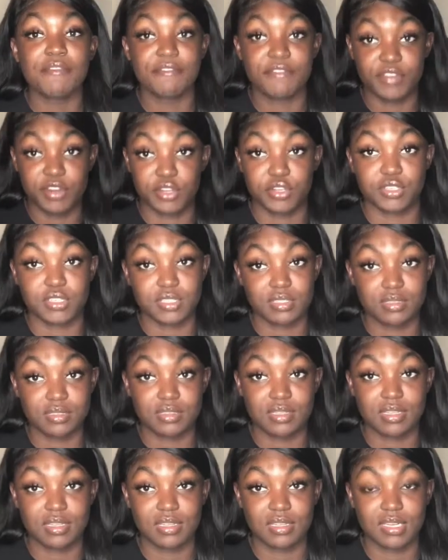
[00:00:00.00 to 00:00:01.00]
first.
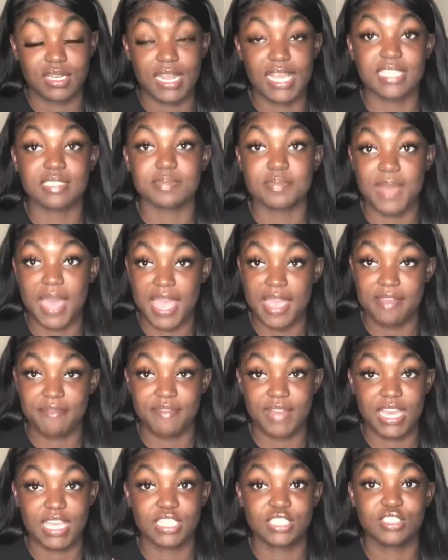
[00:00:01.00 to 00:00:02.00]
That's my
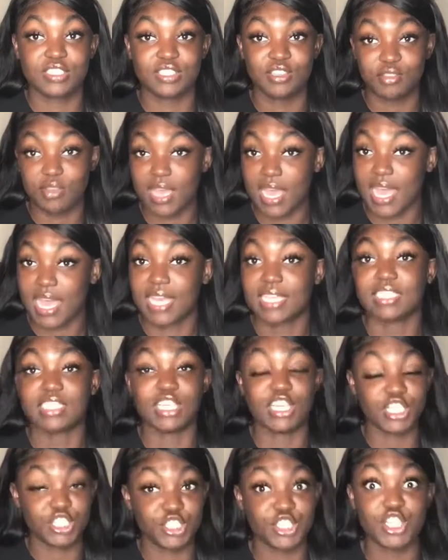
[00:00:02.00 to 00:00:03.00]
advice to you guys.
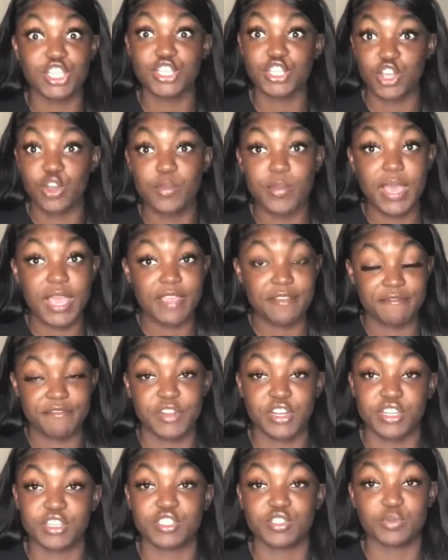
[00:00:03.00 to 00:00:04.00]
Get your domain
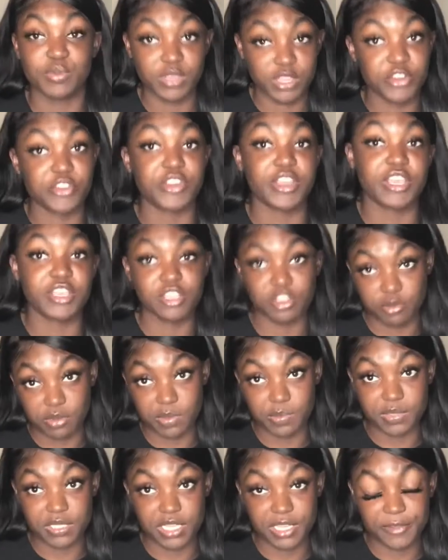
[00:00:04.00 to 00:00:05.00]
first when creating your
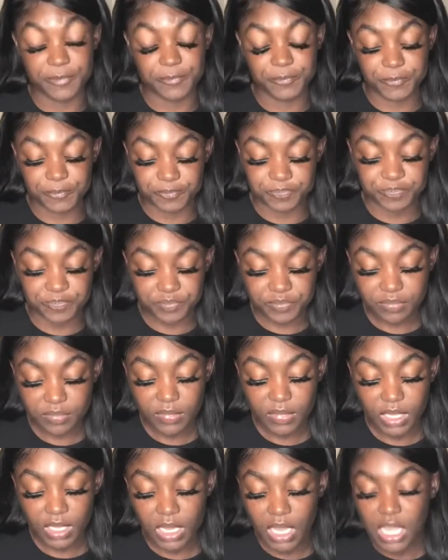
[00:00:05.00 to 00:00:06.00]
website.
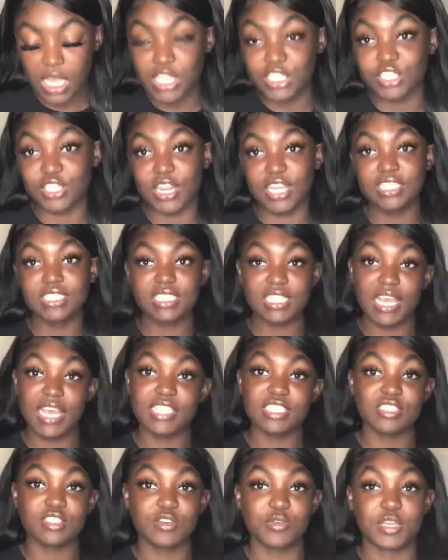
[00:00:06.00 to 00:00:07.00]
So that's the
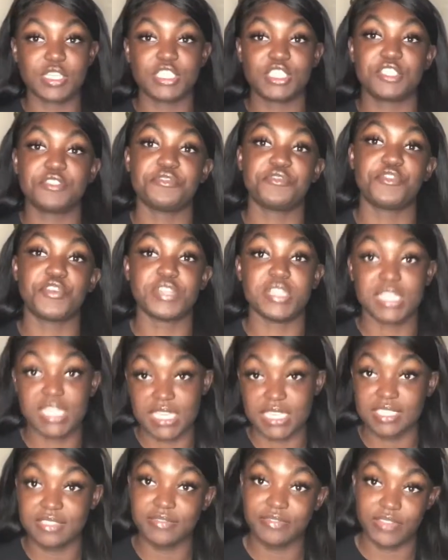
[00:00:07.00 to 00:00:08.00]
last question for
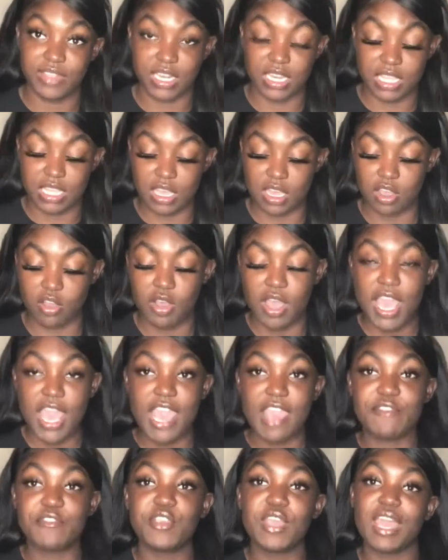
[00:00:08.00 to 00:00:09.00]
this video.
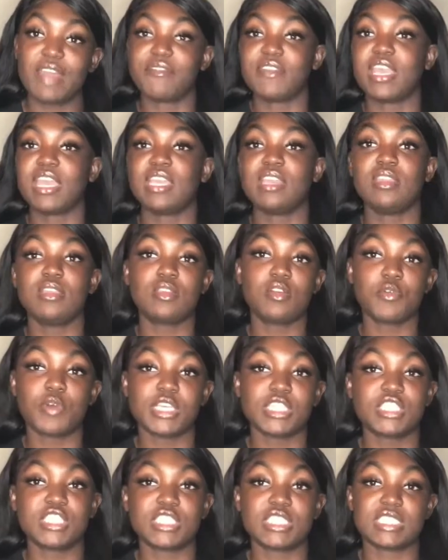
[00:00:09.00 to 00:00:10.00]
If you have any
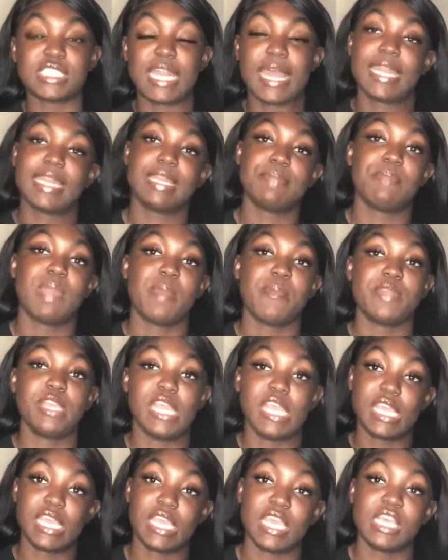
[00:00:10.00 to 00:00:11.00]
questions that I maybe
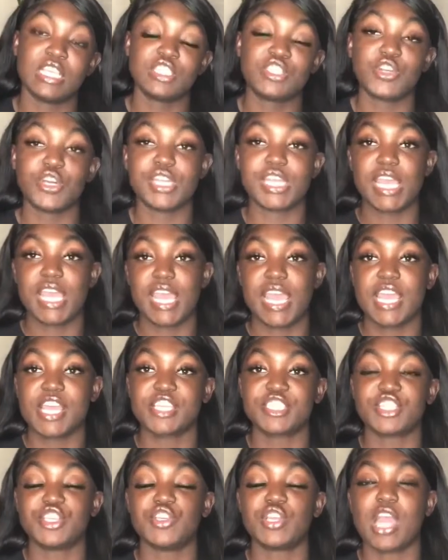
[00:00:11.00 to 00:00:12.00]
didn't get to or didn't
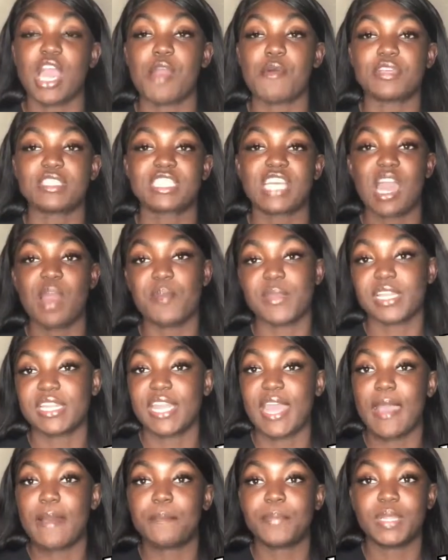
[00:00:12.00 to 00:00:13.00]
answer, you can always comment
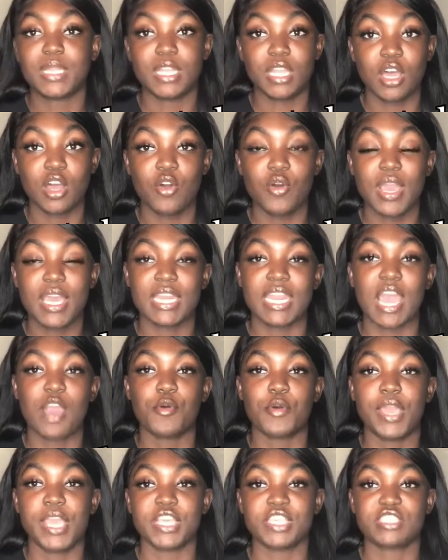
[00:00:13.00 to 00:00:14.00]
down below and I
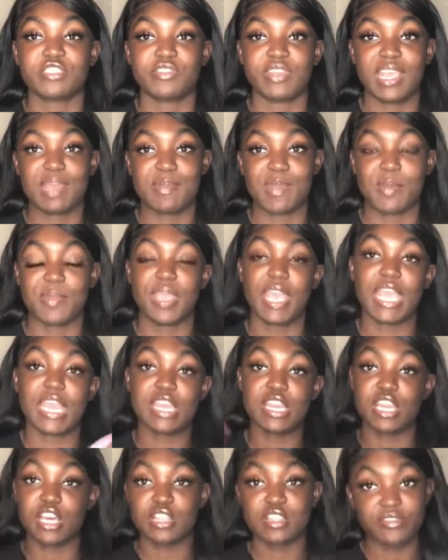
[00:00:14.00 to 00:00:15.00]
will answer it in maybe
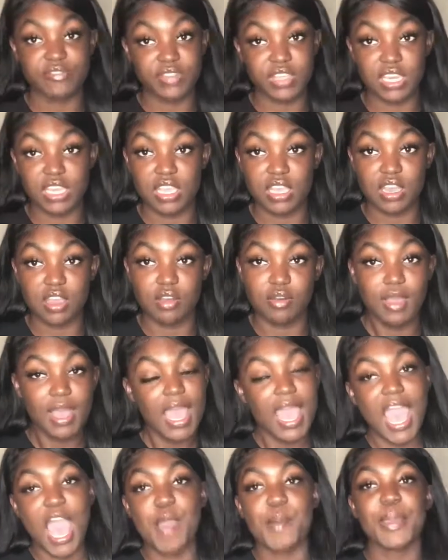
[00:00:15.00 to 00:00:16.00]
another video.
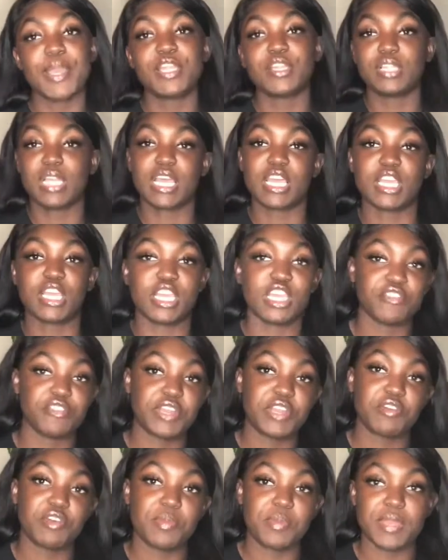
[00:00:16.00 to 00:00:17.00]
I might do like a get
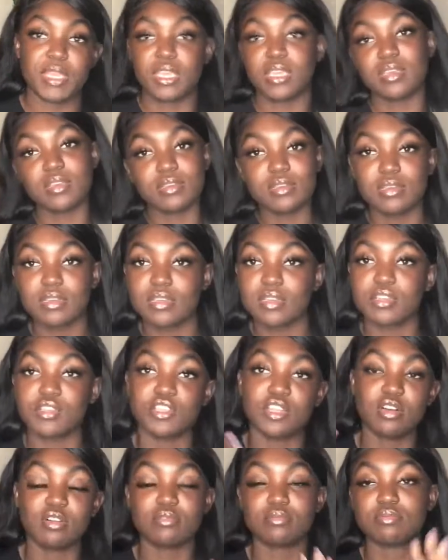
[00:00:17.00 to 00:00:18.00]
ready with me,
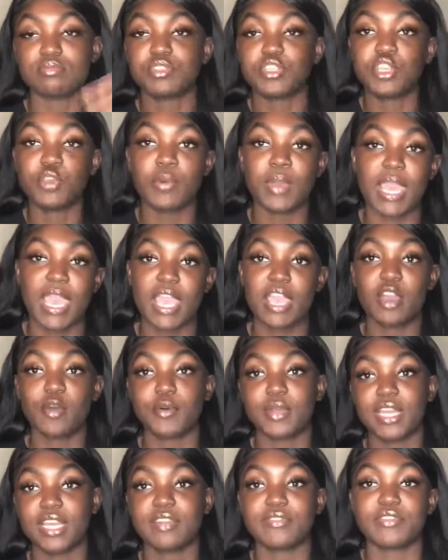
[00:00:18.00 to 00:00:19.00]
you know, Q and A or
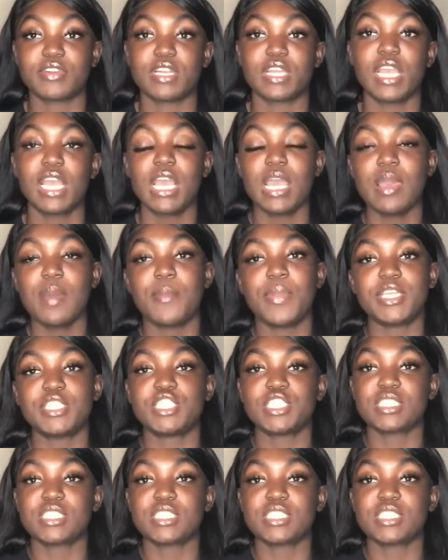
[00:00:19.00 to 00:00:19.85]
whatever. But